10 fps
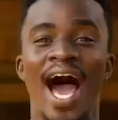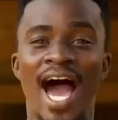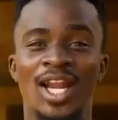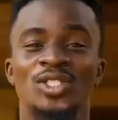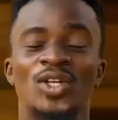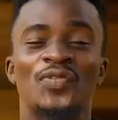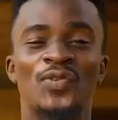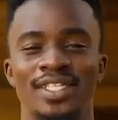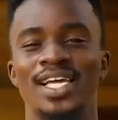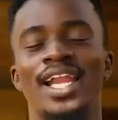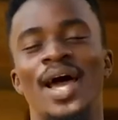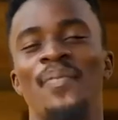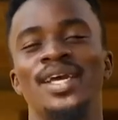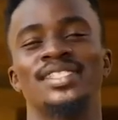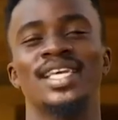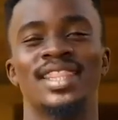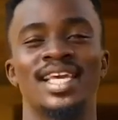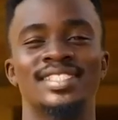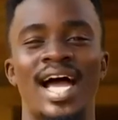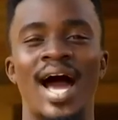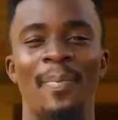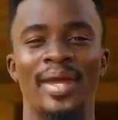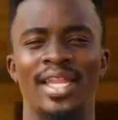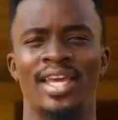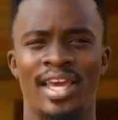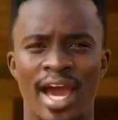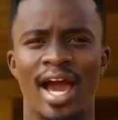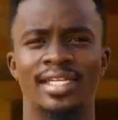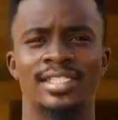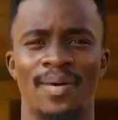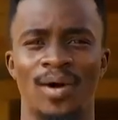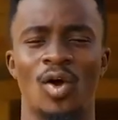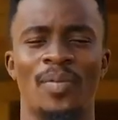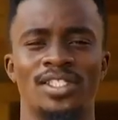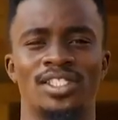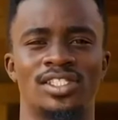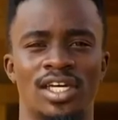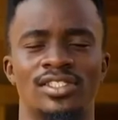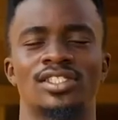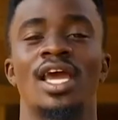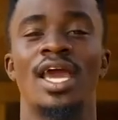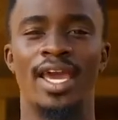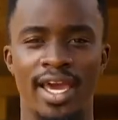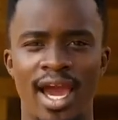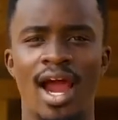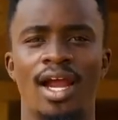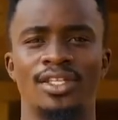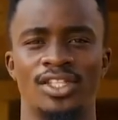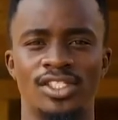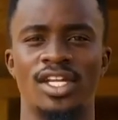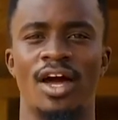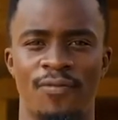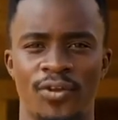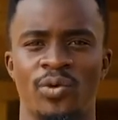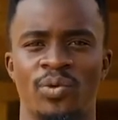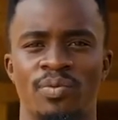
A lot of great and amazing things are happening here at Gaba Community Church. Here are just a few.